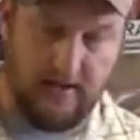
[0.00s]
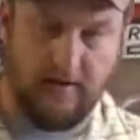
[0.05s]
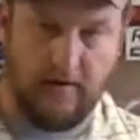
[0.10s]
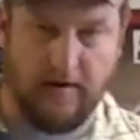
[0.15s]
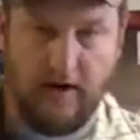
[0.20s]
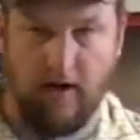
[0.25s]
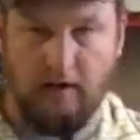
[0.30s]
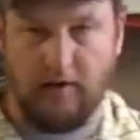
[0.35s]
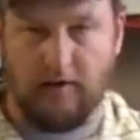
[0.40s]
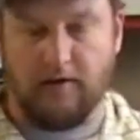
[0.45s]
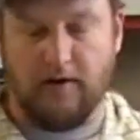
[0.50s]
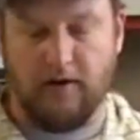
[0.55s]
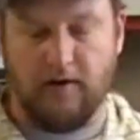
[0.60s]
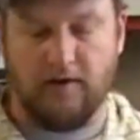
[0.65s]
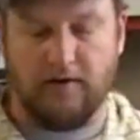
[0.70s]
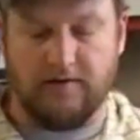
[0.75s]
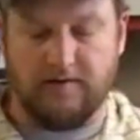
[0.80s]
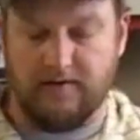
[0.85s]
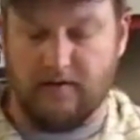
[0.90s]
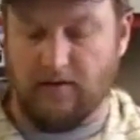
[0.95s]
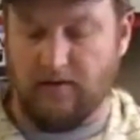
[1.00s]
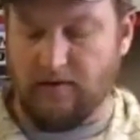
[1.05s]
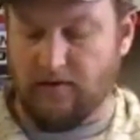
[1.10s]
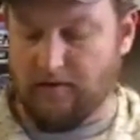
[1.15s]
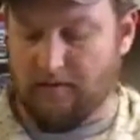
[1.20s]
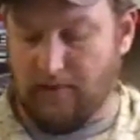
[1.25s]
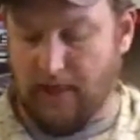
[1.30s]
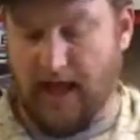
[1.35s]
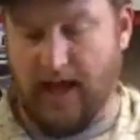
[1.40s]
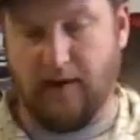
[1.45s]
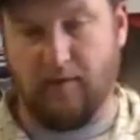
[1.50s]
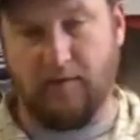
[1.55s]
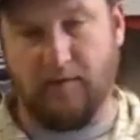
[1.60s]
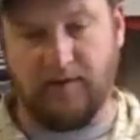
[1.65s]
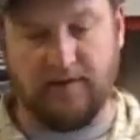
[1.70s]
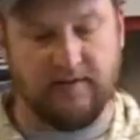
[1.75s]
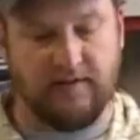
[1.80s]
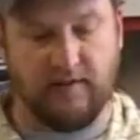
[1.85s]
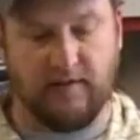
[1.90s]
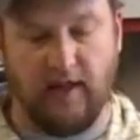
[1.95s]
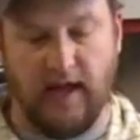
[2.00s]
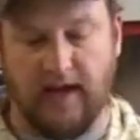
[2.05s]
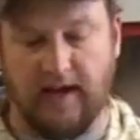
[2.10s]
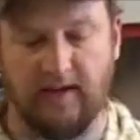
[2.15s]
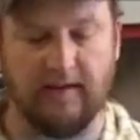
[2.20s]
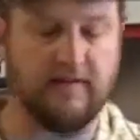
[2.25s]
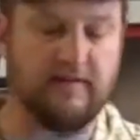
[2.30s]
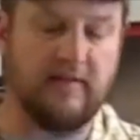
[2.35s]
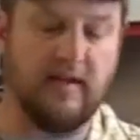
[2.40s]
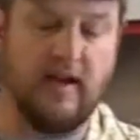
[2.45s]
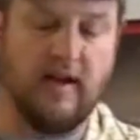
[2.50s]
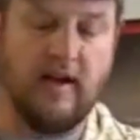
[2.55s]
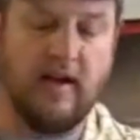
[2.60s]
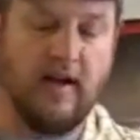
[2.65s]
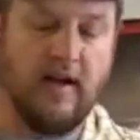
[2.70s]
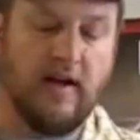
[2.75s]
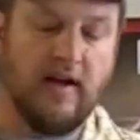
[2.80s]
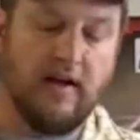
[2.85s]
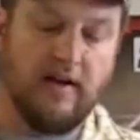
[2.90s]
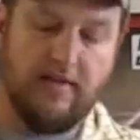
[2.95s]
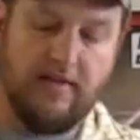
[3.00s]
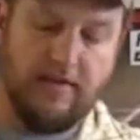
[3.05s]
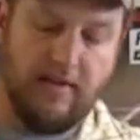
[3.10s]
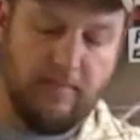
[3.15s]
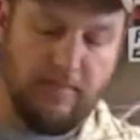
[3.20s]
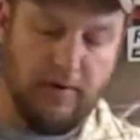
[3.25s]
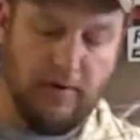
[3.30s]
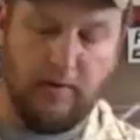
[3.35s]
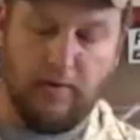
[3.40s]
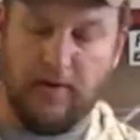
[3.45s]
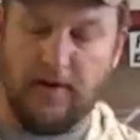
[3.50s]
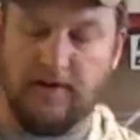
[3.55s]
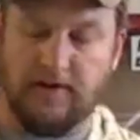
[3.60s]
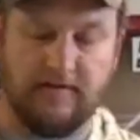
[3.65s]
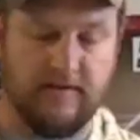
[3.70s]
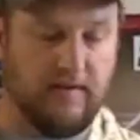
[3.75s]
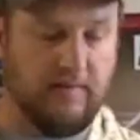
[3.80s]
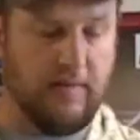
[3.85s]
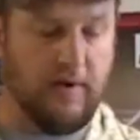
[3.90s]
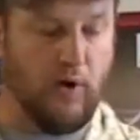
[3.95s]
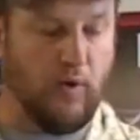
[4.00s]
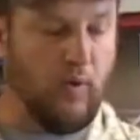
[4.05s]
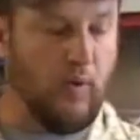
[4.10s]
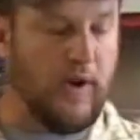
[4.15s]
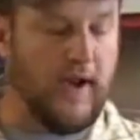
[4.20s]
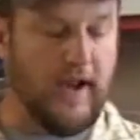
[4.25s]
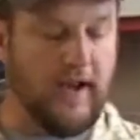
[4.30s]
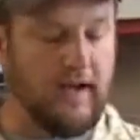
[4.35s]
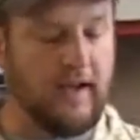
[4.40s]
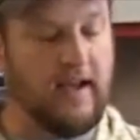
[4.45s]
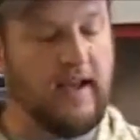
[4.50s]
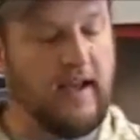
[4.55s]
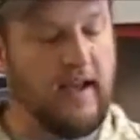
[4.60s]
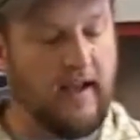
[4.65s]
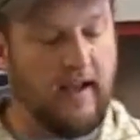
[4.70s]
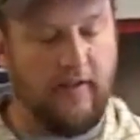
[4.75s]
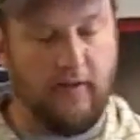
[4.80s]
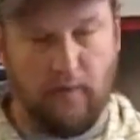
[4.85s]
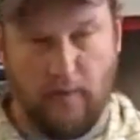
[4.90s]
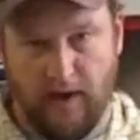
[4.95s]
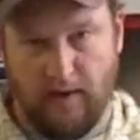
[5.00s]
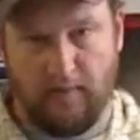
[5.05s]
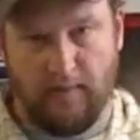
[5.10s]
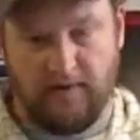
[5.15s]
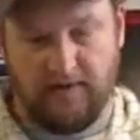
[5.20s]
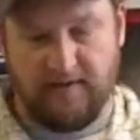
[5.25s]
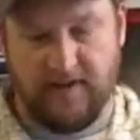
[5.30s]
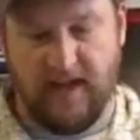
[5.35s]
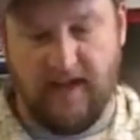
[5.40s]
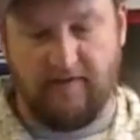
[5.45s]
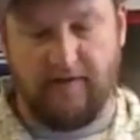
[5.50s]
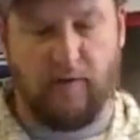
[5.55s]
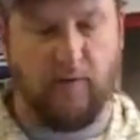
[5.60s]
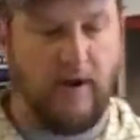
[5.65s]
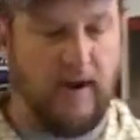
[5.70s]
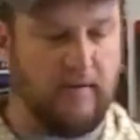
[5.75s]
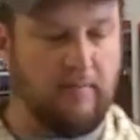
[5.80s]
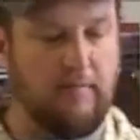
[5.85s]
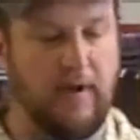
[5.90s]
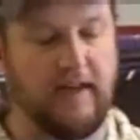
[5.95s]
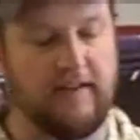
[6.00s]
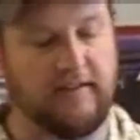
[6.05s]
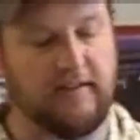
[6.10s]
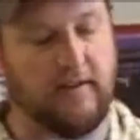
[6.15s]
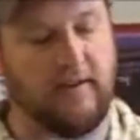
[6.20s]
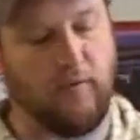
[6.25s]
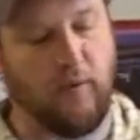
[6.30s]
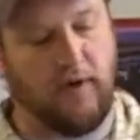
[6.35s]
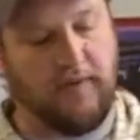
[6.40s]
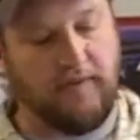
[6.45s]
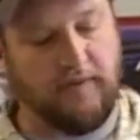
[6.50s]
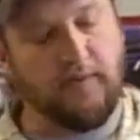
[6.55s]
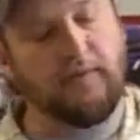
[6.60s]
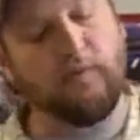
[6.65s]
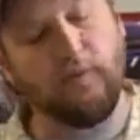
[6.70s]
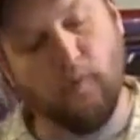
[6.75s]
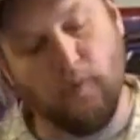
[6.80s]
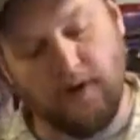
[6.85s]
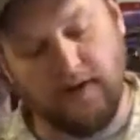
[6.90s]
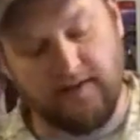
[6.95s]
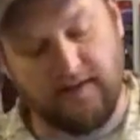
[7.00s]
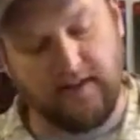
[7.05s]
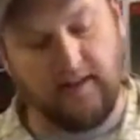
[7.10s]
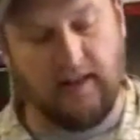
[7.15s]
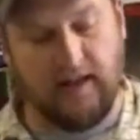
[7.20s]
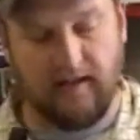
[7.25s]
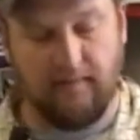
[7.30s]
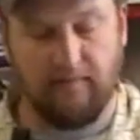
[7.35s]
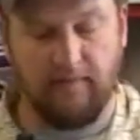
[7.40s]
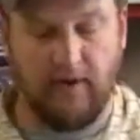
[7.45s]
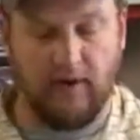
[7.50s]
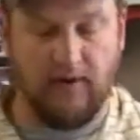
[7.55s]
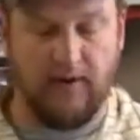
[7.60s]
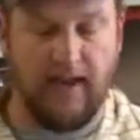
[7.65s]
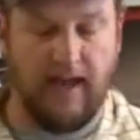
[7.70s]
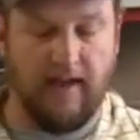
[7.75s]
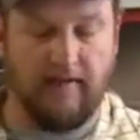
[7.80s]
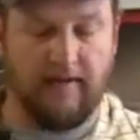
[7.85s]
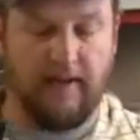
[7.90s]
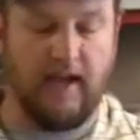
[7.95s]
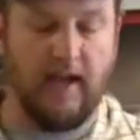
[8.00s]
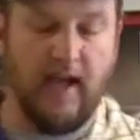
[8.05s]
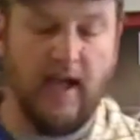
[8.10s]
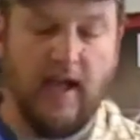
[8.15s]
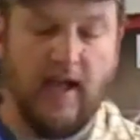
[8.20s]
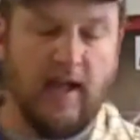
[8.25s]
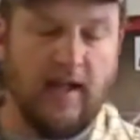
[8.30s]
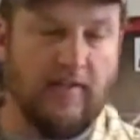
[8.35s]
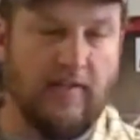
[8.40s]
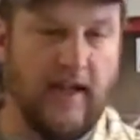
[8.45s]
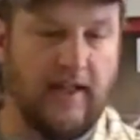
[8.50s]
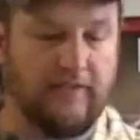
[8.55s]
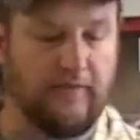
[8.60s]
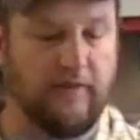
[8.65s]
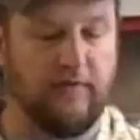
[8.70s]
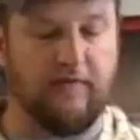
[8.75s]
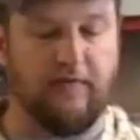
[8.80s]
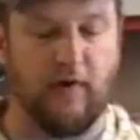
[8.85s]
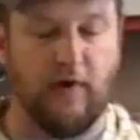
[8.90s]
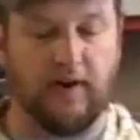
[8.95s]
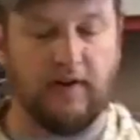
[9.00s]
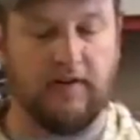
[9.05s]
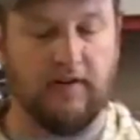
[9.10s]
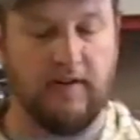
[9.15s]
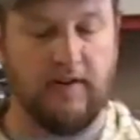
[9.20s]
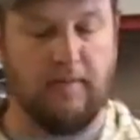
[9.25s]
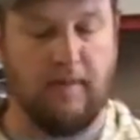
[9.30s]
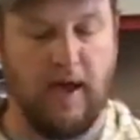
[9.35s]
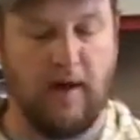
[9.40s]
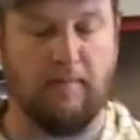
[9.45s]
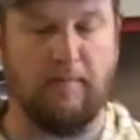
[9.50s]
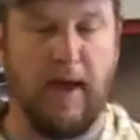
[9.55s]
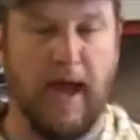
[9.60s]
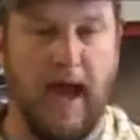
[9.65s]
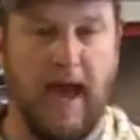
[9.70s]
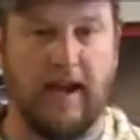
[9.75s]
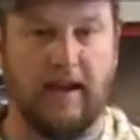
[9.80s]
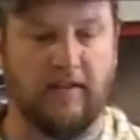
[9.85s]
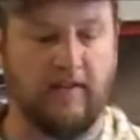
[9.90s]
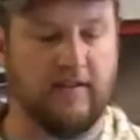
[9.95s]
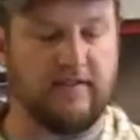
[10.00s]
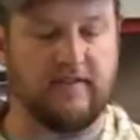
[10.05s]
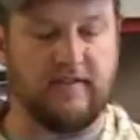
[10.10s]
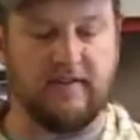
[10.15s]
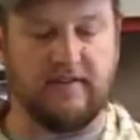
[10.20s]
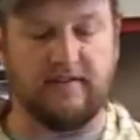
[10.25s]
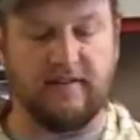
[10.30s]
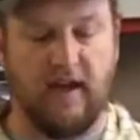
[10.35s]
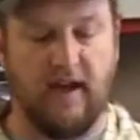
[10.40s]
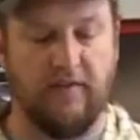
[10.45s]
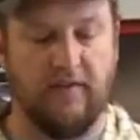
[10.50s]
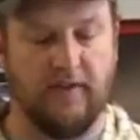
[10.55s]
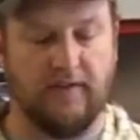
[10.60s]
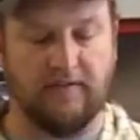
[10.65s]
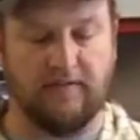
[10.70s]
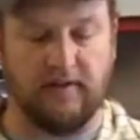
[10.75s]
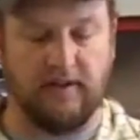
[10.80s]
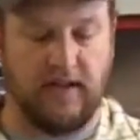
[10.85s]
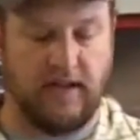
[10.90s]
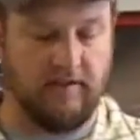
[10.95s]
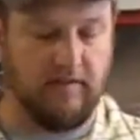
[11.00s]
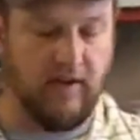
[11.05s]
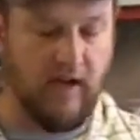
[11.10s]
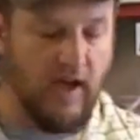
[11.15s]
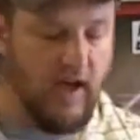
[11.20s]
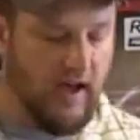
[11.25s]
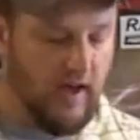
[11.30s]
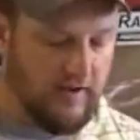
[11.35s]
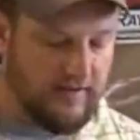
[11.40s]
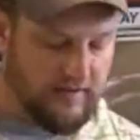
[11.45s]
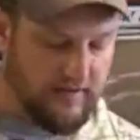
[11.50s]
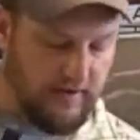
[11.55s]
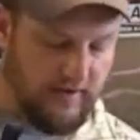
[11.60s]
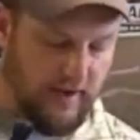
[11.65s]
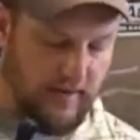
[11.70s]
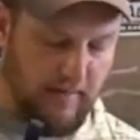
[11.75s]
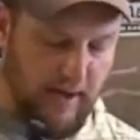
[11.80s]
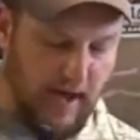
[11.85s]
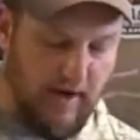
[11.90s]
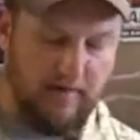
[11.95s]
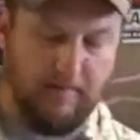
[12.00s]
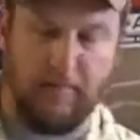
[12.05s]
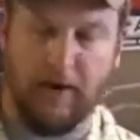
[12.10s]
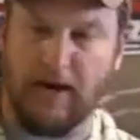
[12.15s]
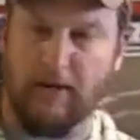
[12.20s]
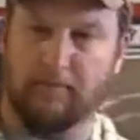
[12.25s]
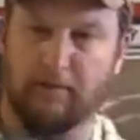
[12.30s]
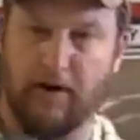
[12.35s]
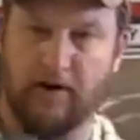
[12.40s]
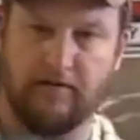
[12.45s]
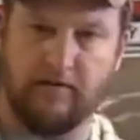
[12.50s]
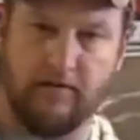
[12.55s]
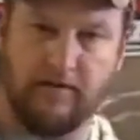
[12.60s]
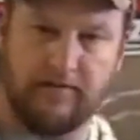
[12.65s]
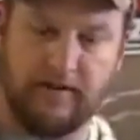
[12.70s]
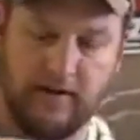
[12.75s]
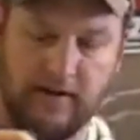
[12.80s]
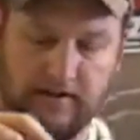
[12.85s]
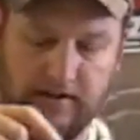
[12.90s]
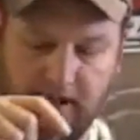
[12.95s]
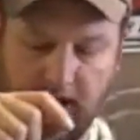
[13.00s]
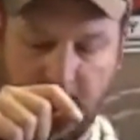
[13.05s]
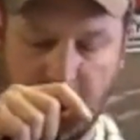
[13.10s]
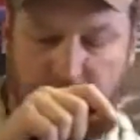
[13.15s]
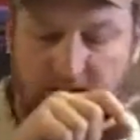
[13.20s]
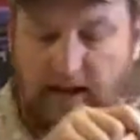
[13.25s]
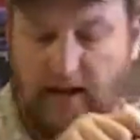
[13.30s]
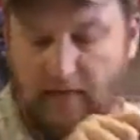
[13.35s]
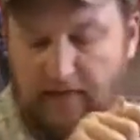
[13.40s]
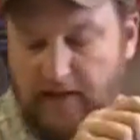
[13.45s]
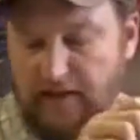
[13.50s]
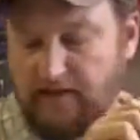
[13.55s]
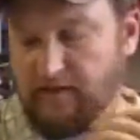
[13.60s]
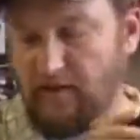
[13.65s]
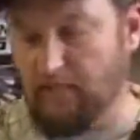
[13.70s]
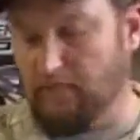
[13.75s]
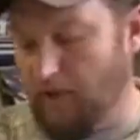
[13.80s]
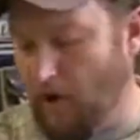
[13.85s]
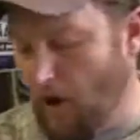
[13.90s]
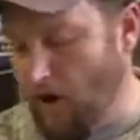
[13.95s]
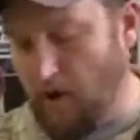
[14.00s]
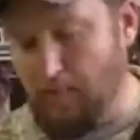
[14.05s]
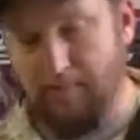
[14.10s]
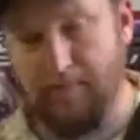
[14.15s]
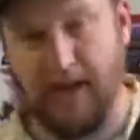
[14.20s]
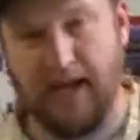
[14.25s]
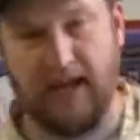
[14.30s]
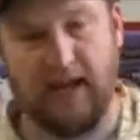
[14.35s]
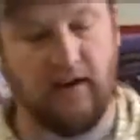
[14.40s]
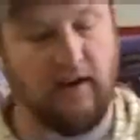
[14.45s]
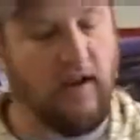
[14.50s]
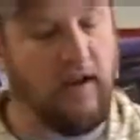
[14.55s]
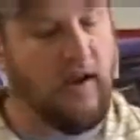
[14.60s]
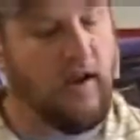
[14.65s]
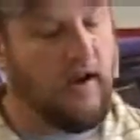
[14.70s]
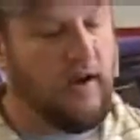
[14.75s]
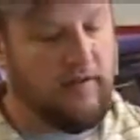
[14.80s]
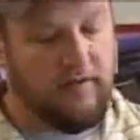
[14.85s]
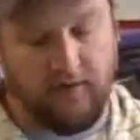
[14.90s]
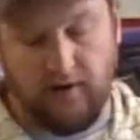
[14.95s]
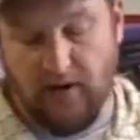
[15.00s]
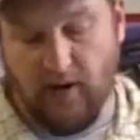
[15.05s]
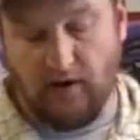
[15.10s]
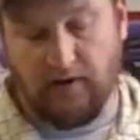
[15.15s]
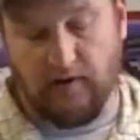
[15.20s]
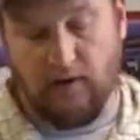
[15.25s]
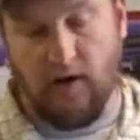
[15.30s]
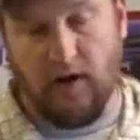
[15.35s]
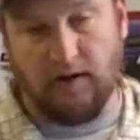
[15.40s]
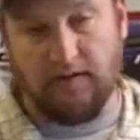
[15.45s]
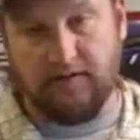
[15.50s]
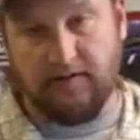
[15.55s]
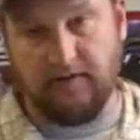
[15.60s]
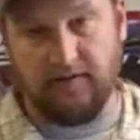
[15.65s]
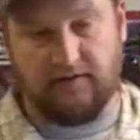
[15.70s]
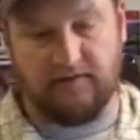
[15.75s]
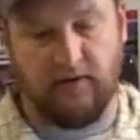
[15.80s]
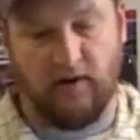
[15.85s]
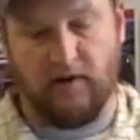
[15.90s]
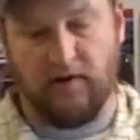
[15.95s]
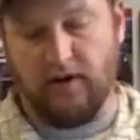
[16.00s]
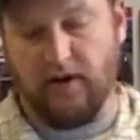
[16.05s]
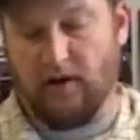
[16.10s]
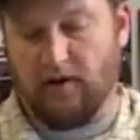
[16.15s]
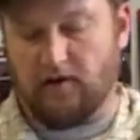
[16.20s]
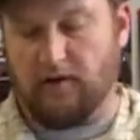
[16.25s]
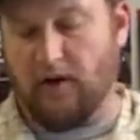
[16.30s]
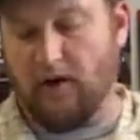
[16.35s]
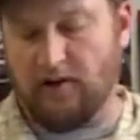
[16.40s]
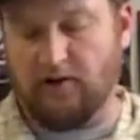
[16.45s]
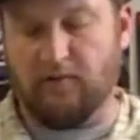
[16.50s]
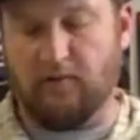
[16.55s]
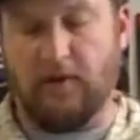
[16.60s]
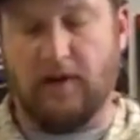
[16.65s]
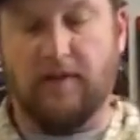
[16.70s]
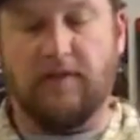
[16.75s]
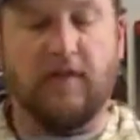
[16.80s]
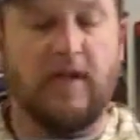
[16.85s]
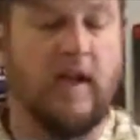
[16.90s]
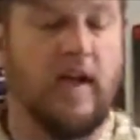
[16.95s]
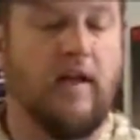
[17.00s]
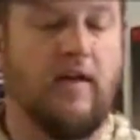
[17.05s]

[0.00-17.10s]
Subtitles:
They're color-coded, so the black one is the lightest, the blue one is the middle weight, and the red one is the heavy weight. And basically when I say light, middle, and heavy, that's referring to the amount of padding that's inside this sleeve, so the amount of bite pressure it's going to take. Now these are all made for young dogs, to start young dogs with.